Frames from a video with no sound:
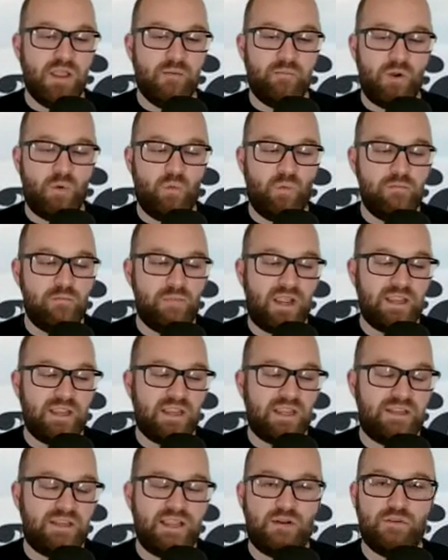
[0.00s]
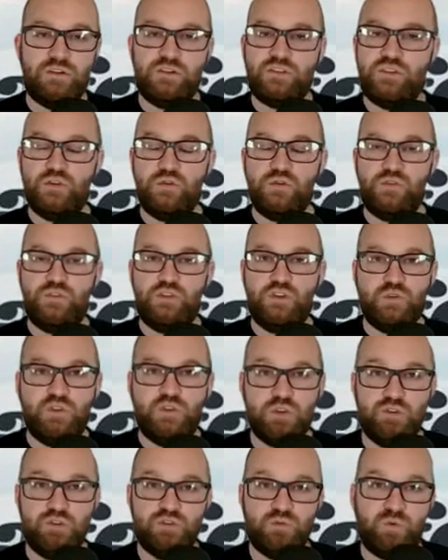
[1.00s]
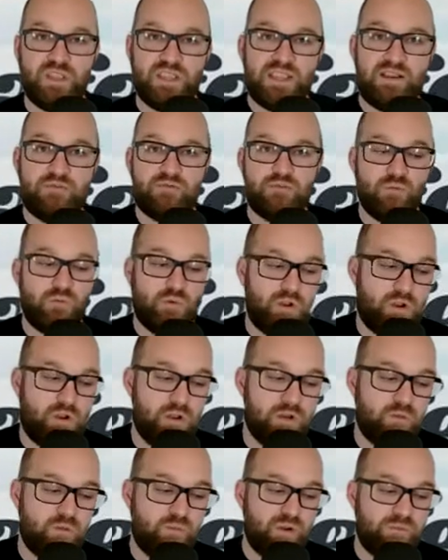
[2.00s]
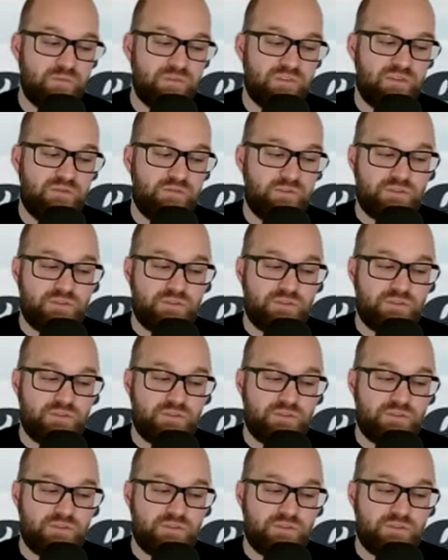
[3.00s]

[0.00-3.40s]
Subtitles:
But we might cut down to two shows a week after the Real Hondo Prep stuff.